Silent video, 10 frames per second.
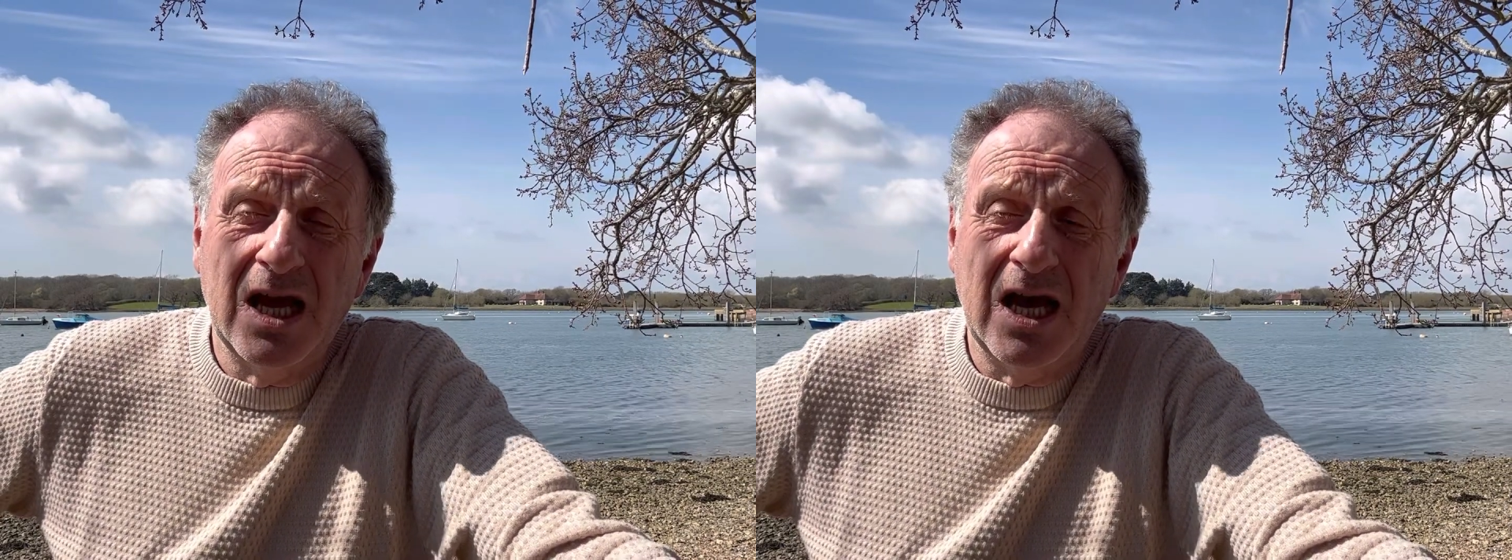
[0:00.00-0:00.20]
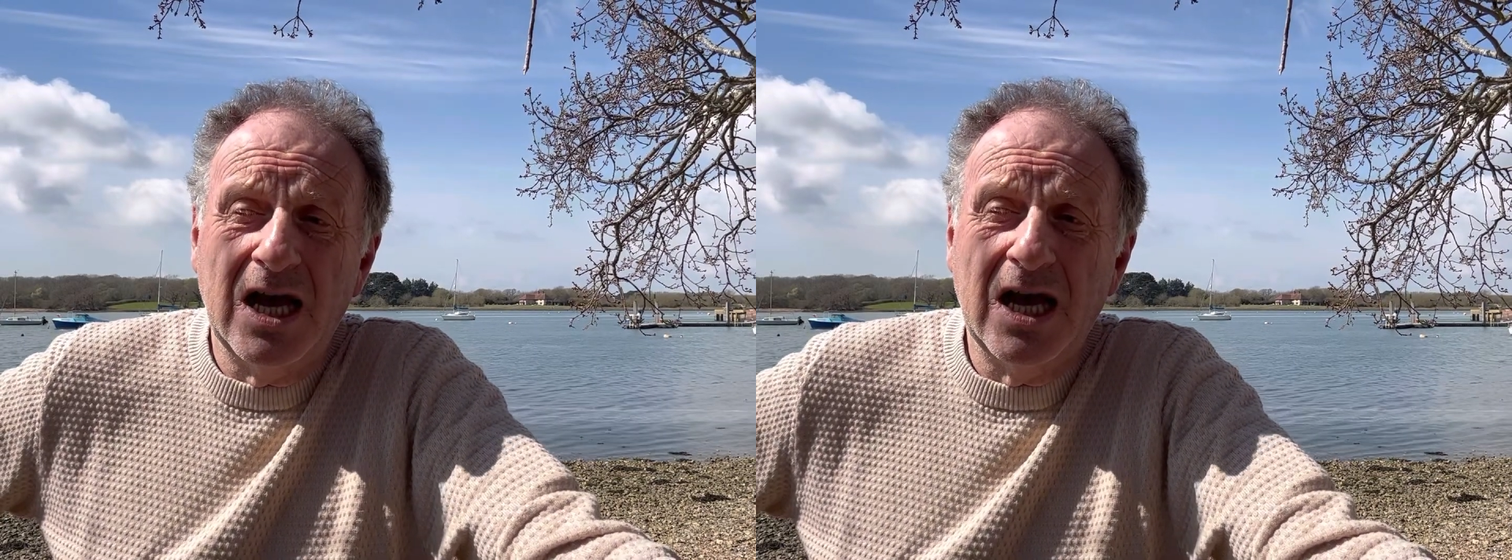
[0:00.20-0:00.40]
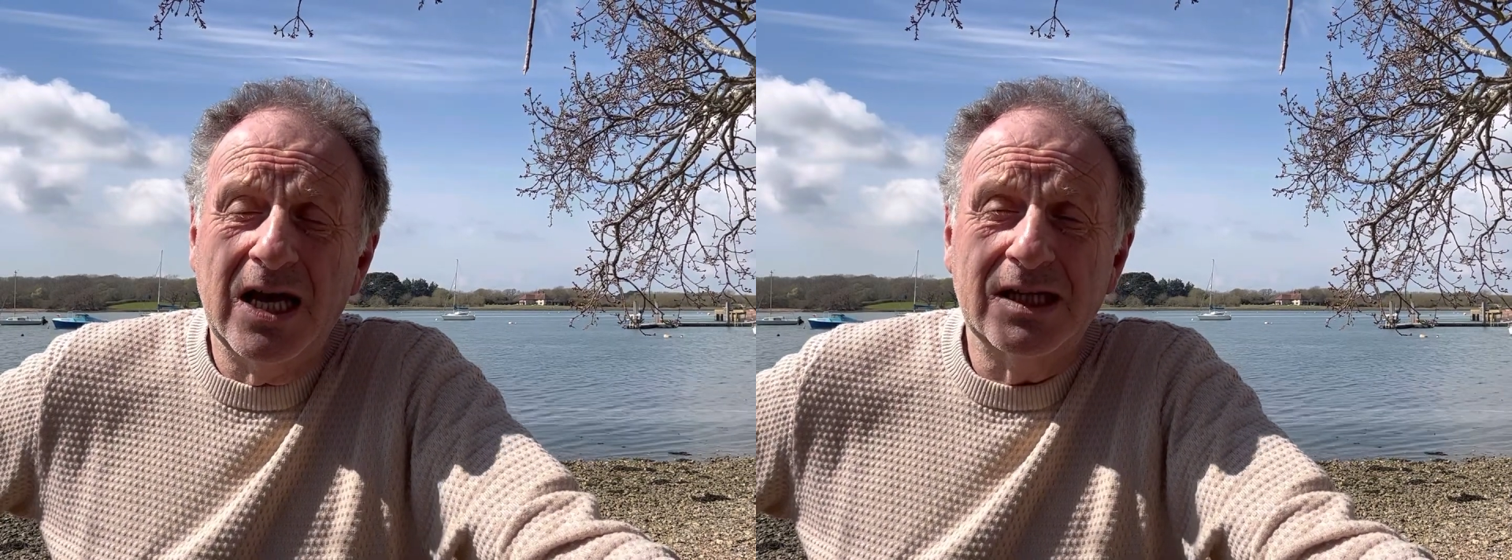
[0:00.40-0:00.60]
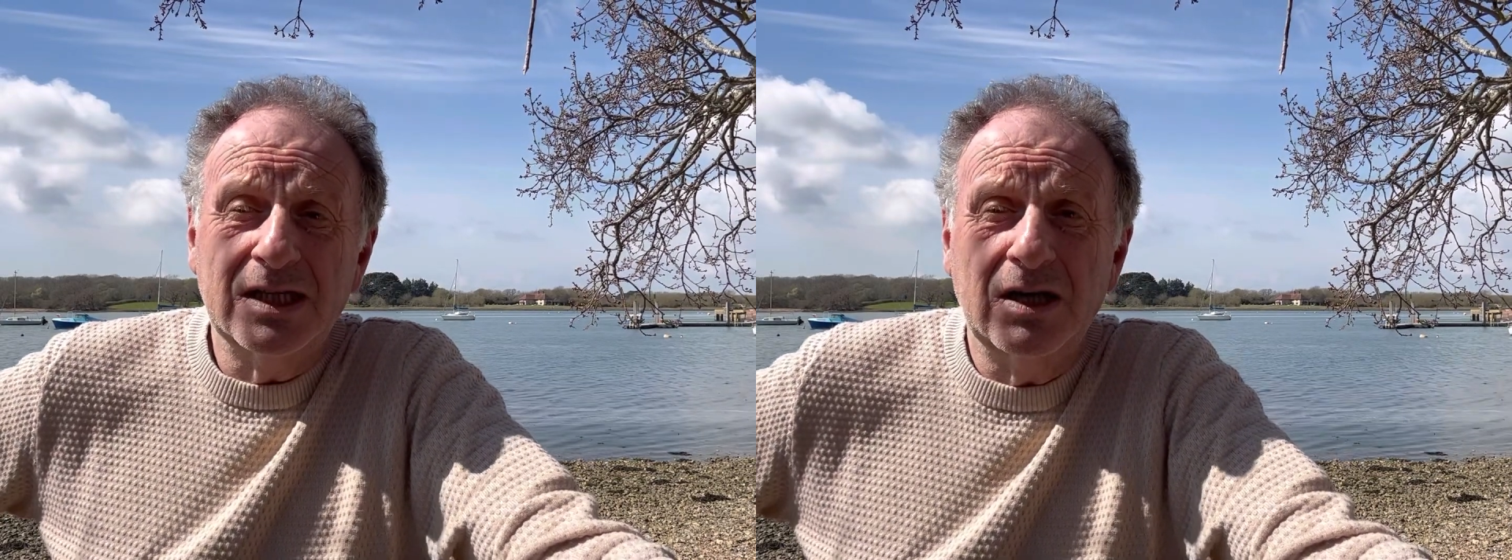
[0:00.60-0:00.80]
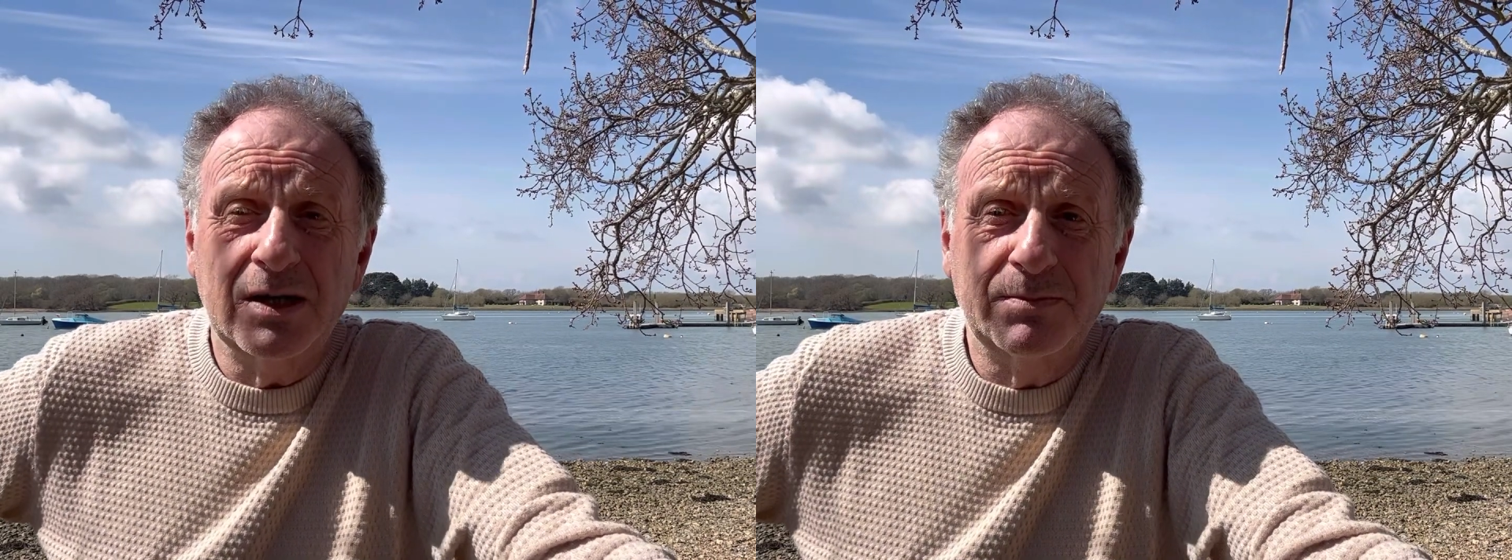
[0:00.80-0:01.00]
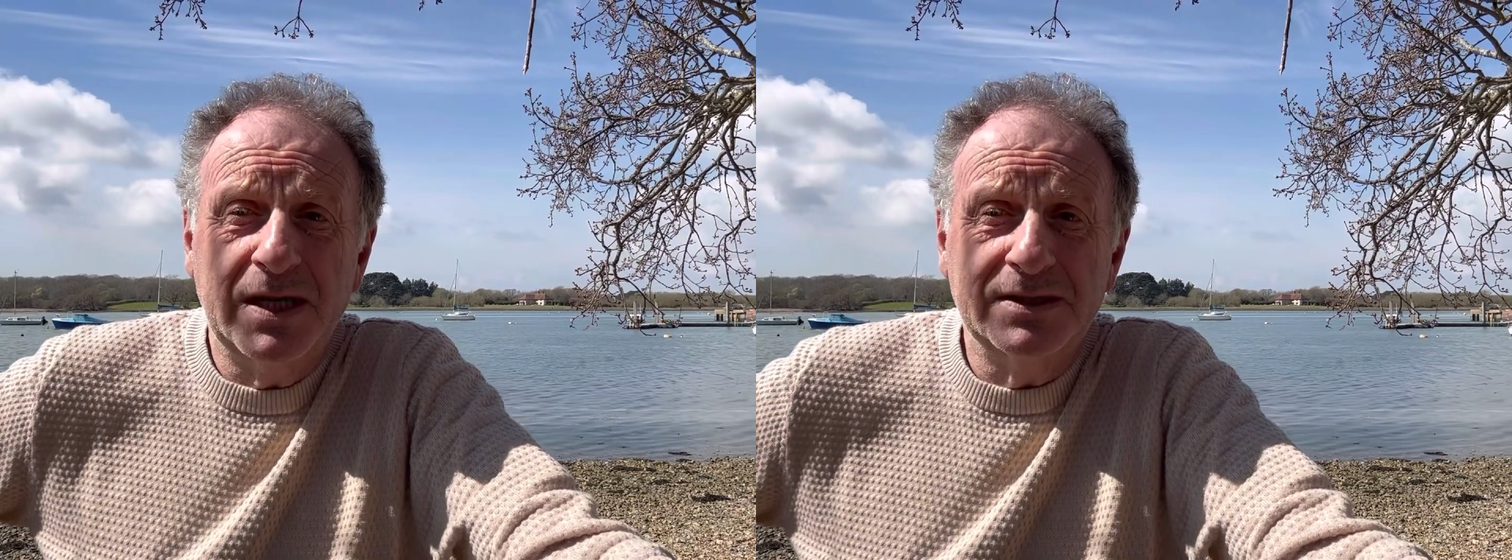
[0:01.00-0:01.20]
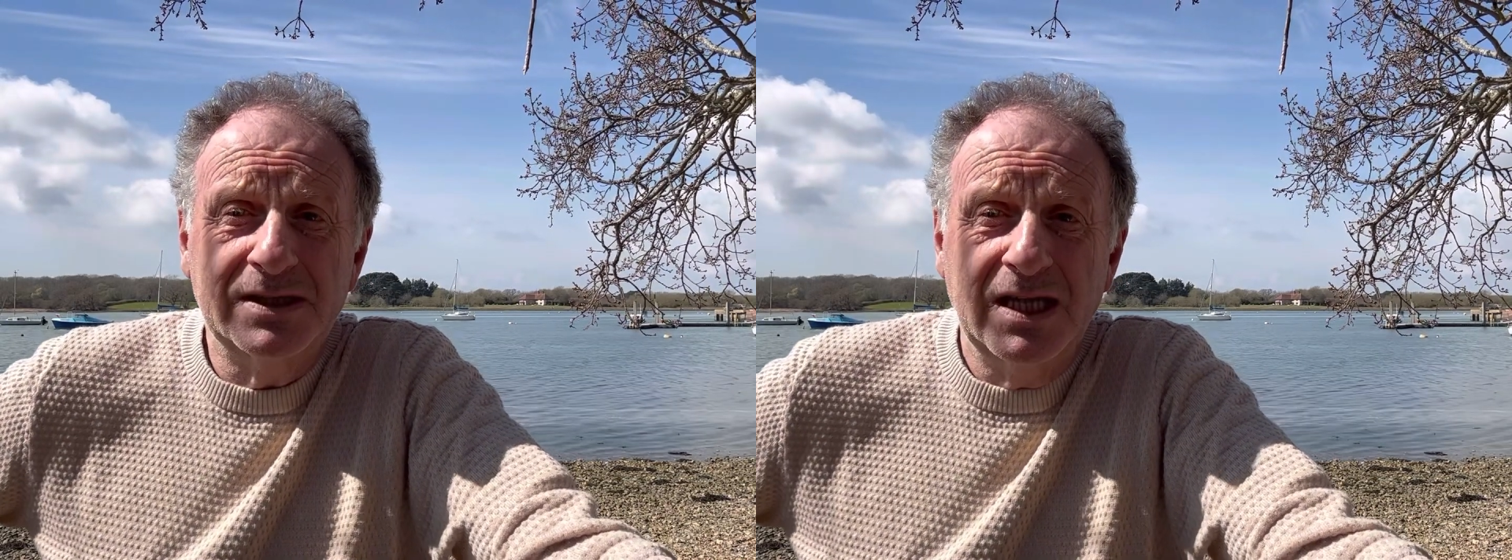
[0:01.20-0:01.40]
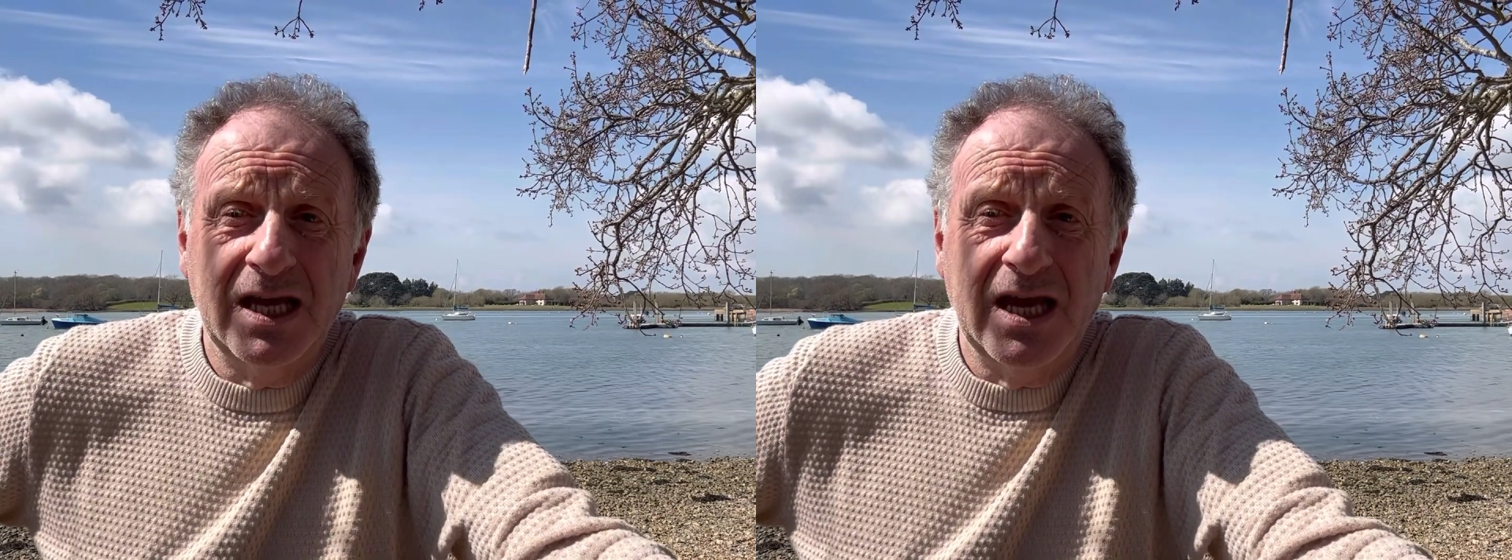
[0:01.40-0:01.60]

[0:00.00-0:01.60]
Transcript: uh, hit the like button